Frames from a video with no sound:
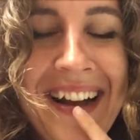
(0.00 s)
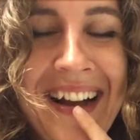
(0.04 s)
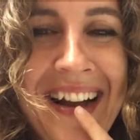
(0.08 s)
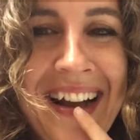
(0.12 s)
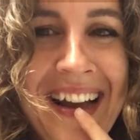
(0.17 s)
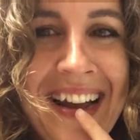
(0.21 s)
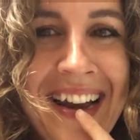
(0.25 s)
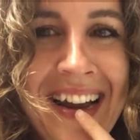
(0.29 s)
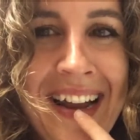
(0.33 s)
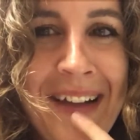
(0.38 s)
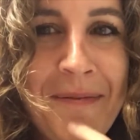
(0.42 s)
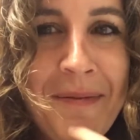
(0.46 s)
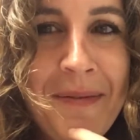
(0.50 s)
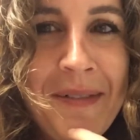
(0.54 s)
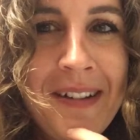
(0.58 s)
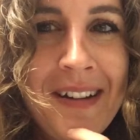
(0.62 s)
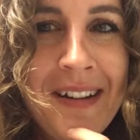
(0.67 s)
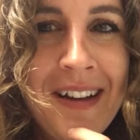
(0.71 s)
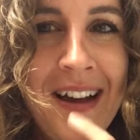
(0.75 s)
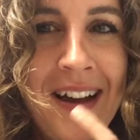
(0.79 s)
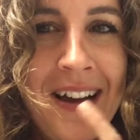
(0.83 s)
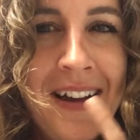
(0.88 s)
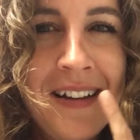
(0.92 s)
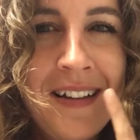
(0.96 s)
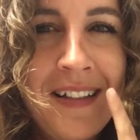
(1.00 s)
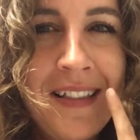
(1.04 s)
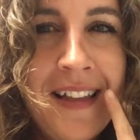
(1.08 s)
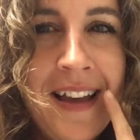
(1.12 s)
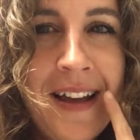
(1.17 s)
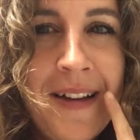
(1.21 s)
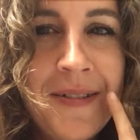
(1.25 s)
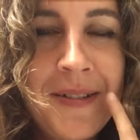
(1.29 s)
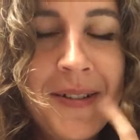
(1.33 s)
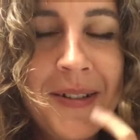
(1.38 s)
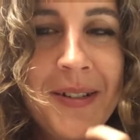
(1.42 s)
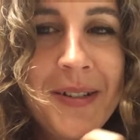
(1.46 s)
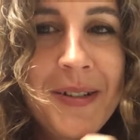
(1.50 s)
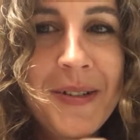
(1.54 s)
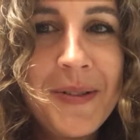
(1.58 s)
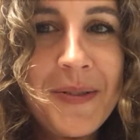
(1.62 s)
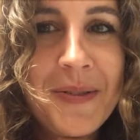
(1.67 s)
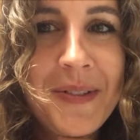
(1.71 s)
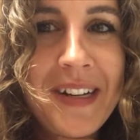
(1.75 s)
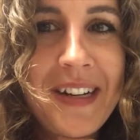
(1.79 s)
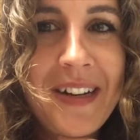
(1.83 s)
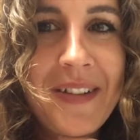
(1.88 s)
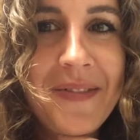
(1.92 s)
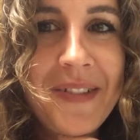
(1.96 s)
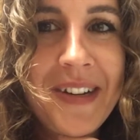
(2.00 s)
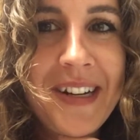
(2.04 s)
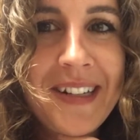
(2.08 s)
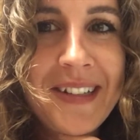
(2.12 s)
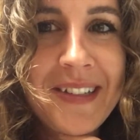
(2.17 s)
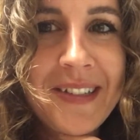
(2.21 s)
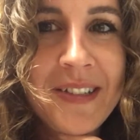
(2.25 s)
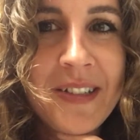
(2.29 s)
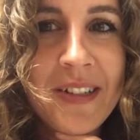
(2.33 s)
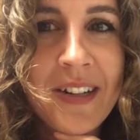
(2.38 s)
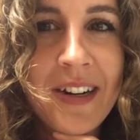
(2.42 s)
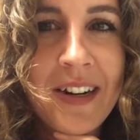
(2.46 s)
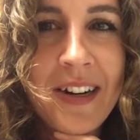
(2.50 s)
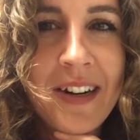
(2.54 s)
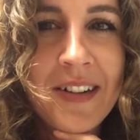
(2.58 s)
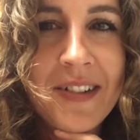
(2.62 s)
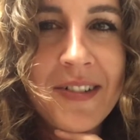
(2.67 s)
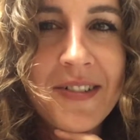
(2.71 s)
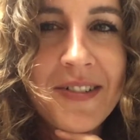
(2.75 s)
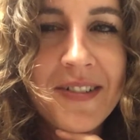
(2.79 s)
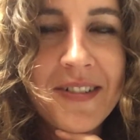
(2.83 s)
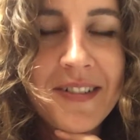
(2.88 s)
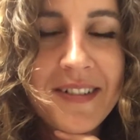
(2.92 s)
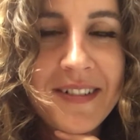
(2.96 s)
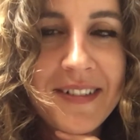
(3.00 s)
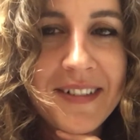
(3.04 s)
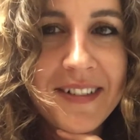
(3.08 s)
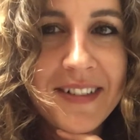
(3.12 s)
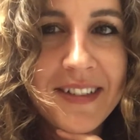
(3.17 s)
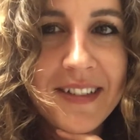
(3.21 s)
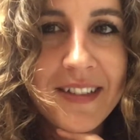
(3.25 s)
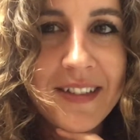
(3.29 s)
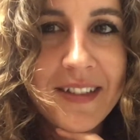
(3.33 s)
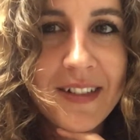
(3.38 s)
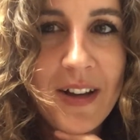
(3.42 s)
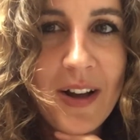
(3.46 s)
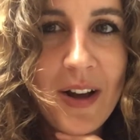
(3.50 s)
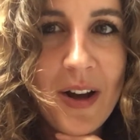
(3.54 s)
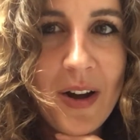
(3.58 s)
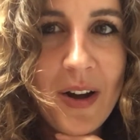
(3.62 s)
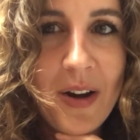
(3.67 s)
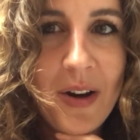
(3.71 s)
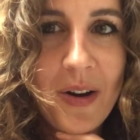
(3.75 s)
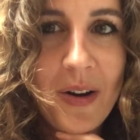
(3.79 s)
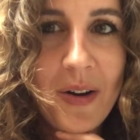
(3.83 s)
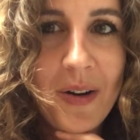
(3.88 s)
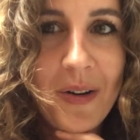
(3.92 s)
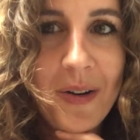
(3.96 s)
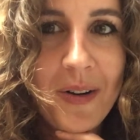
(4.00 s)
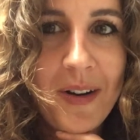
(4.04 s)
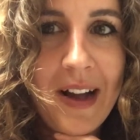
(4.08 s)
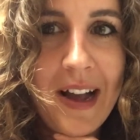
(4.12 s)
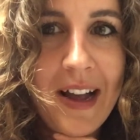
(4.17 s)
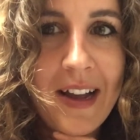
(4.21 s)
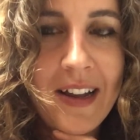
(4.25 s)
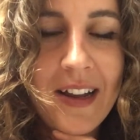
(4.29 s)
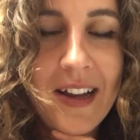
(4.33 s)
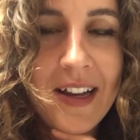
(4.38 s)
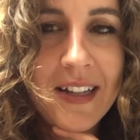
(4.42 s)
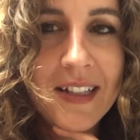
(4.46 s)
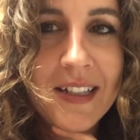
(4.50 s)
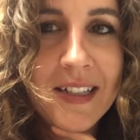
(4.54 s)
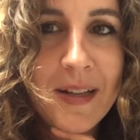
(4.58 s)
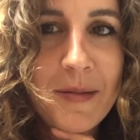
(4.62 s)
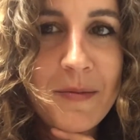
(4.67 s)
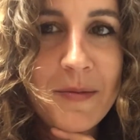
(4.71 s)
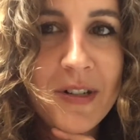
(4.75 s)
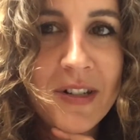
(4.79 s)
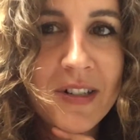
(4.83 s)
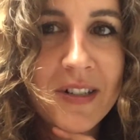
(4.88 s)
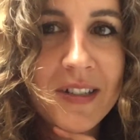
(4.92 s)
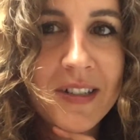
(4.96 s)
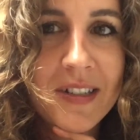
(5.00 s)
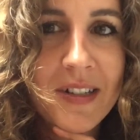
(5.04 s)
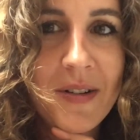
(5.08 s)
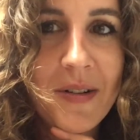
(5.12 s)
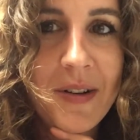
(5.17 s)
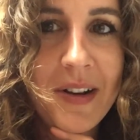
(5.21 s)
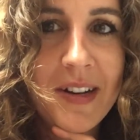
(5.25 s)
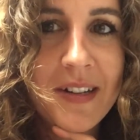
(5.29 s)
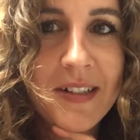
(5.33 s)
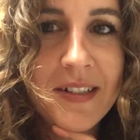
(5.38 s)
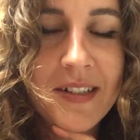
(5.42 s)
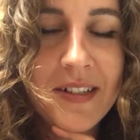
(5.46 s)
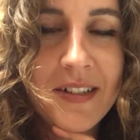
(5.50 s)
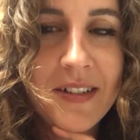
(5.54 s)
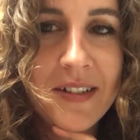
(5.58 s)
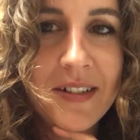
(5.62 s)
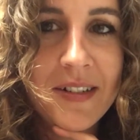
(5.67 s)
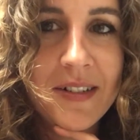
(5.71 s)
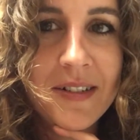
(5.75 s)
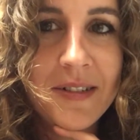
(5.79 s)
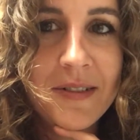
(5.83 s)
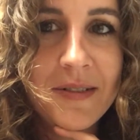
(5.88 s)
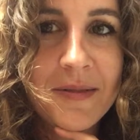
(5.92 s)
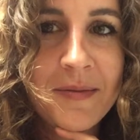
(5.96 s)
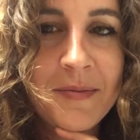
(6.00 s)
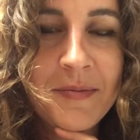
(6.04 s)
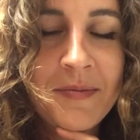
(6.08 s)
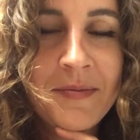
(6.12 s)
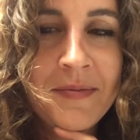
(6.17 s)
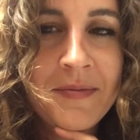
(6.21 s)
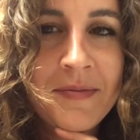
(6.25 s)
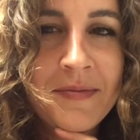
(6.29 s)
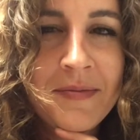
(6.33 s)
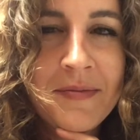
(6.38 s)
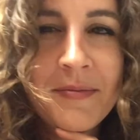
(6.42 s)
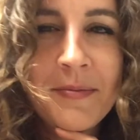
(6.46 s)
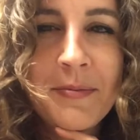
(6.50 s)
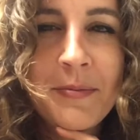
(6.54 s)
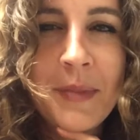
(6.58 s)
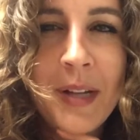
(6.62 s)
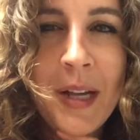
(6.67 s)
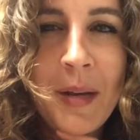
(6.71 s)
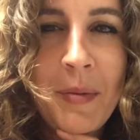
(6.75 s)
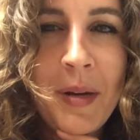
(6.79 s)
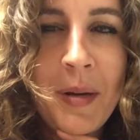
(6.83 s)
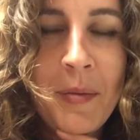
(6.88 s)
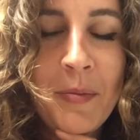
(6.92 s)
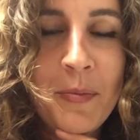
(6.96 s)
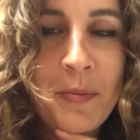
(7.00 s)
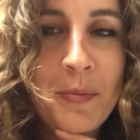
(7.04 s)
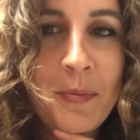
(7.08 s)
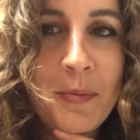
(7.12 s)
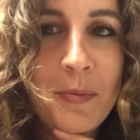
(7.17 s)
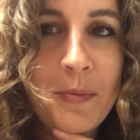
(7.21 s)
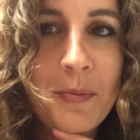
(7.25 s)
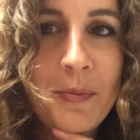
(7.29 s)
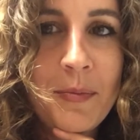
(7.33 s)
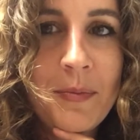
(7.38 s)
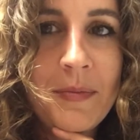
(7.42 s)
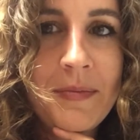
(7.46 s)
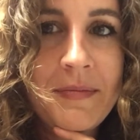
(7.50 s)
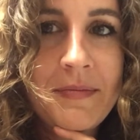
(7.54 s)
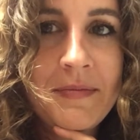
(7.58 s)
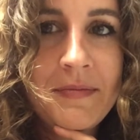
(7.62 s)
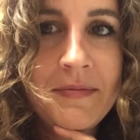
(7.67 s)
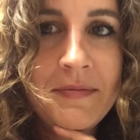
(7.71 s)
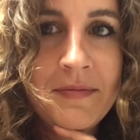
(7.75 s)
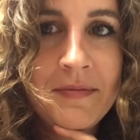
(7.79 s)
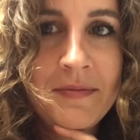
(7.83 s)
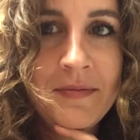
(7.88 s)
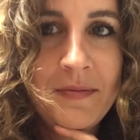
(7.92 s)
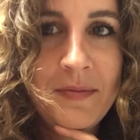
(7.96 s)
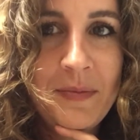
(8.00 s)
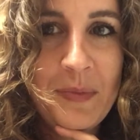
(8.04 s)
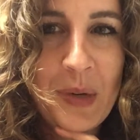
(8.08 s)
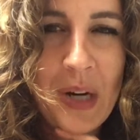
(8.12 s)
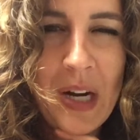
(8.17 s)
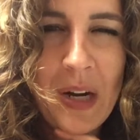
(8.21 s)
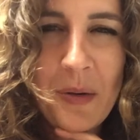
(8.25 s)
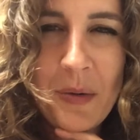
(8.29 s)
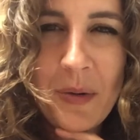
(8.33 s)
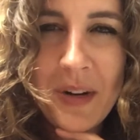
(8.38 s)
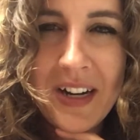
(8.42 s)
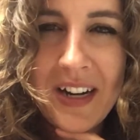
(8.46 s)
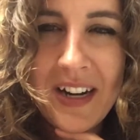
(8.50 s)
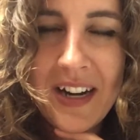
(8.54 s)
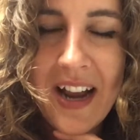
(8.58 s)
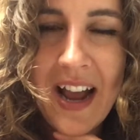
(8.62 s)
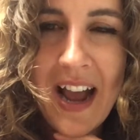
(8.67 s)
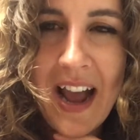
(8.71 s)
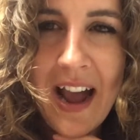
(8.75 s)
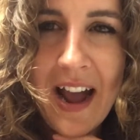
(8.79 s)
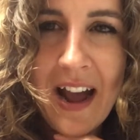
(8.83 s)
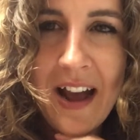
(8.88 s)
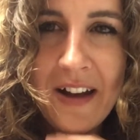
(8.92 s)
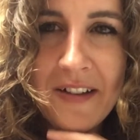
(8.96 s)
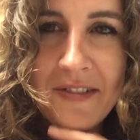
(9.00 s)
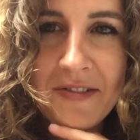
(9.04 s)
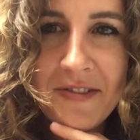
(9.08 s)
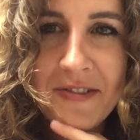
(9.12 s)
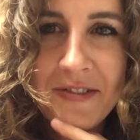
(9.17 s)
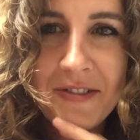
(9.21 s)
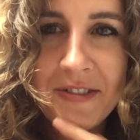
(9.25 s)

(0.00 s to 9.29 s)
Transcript: And I'm not allowed to do any research, so I guess I'm just going to maybe break one in half.